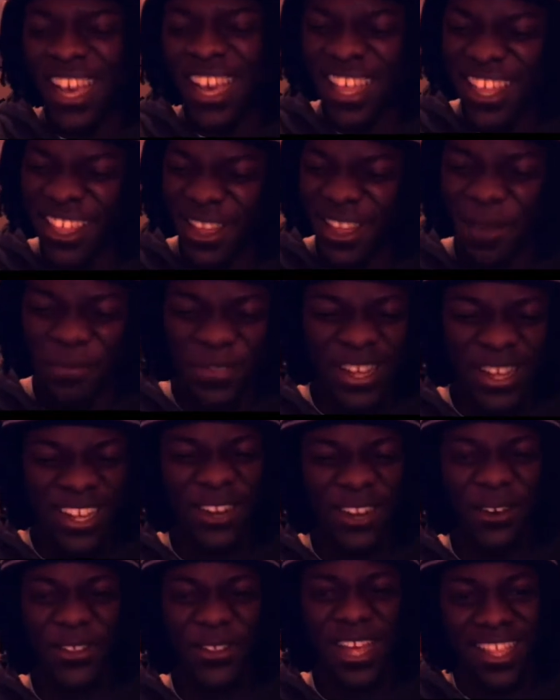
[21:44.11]
something,
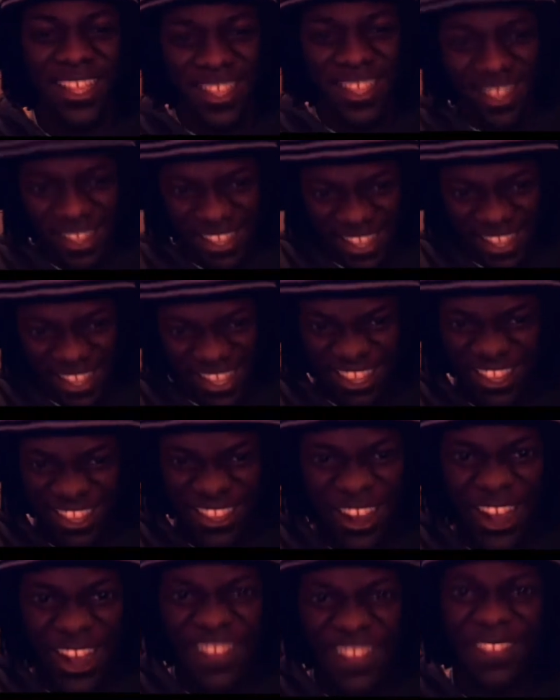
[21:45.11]
you know, that is
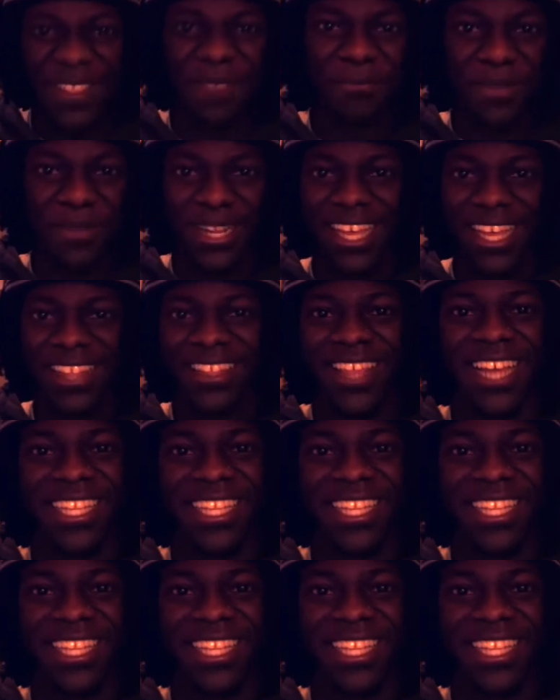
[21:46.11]
not in place,